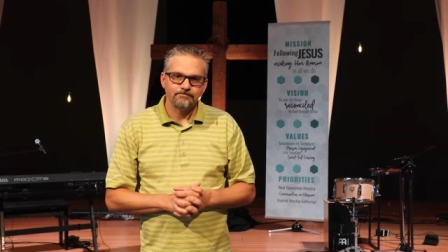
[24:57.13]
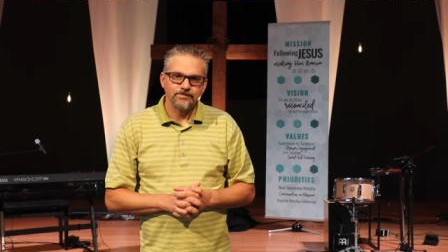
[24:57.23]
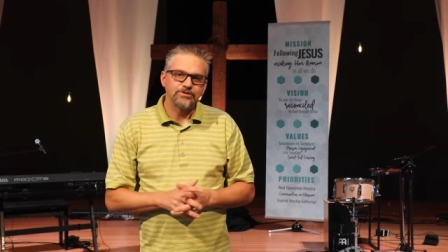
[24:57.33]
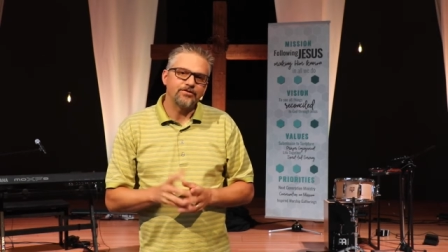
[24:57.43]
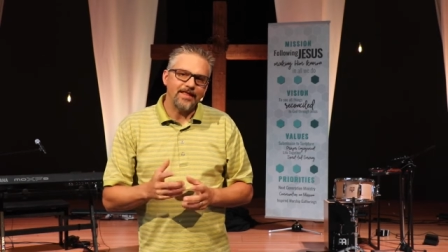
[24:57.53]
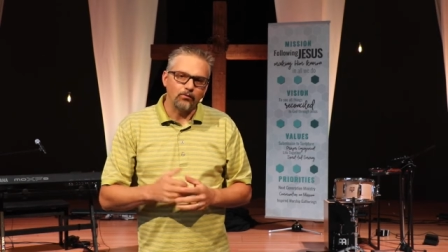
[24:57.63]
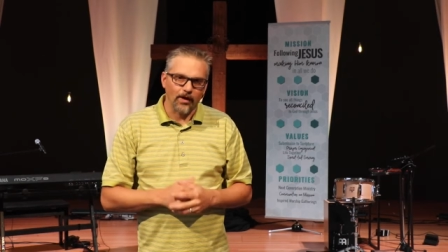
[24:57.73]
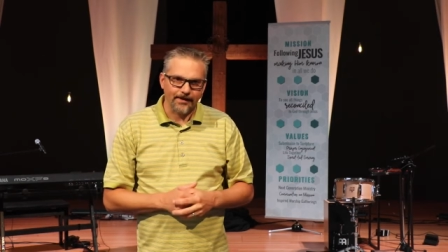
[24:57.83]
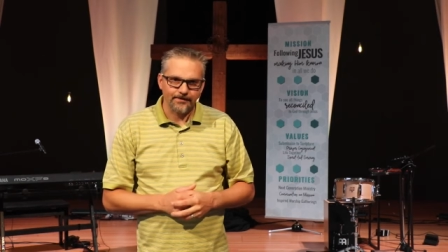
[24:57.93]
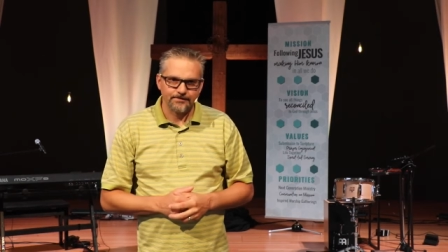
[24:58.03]
So then
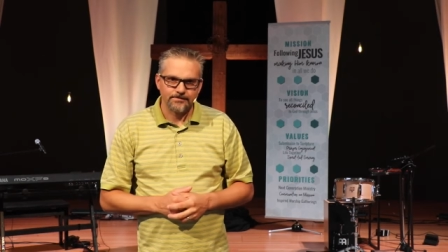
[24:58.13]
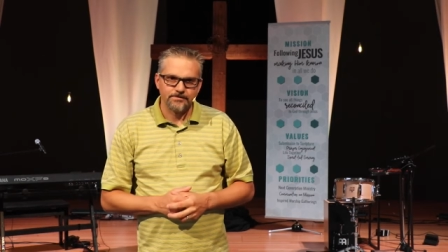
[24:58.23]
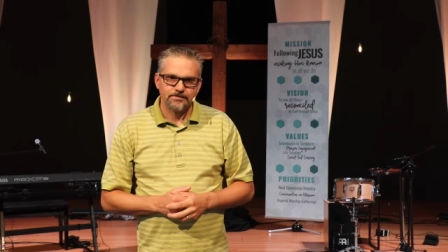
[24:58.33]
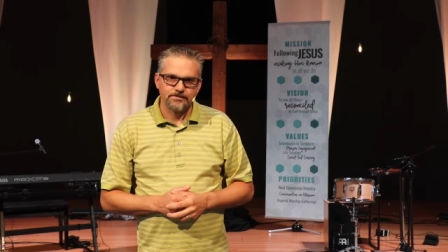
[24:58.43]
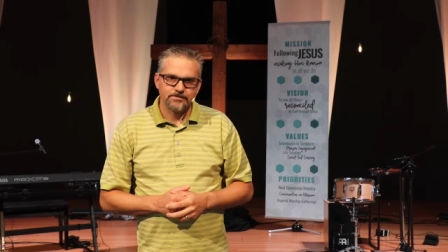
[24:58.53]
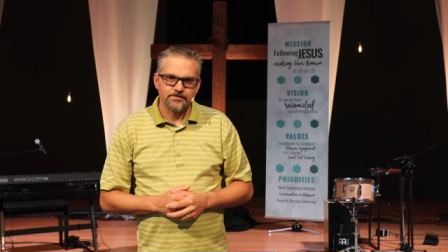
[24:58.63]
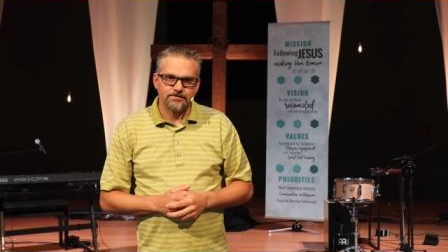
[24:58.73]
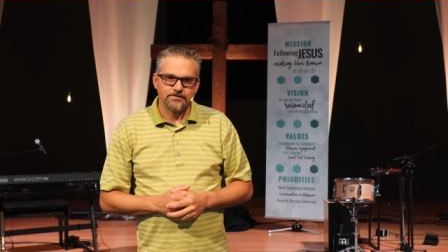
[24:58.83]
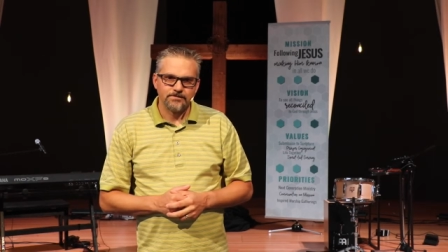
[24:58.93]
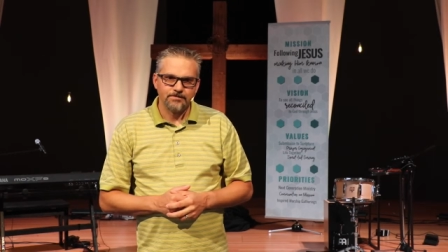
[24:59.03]
what? I
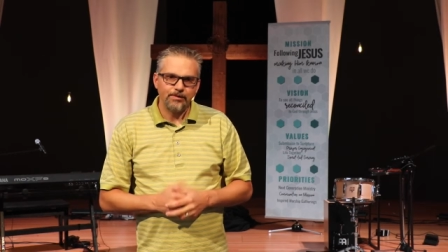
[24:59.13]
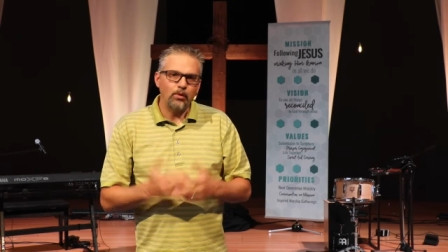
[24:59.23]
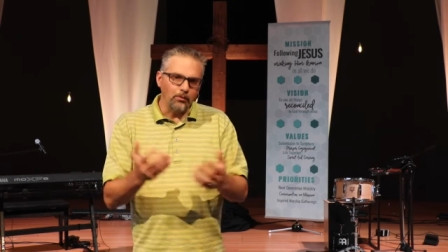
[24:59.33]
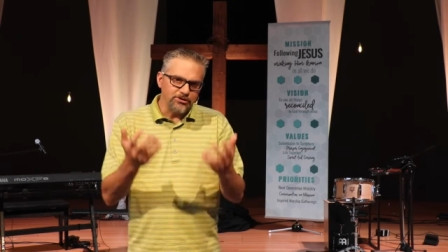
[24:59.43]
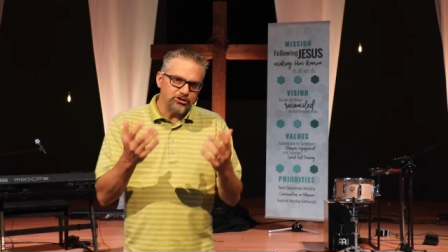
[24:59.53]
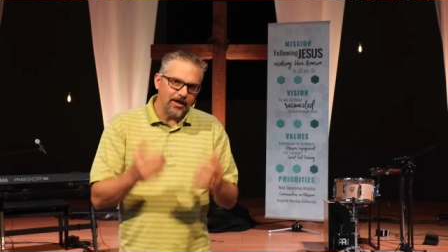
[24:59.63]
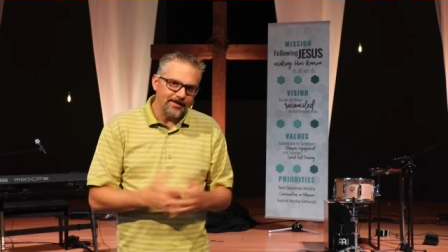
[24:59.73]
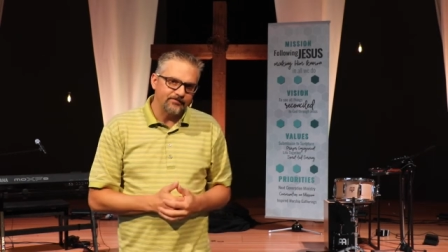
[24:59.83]
mean, what would John have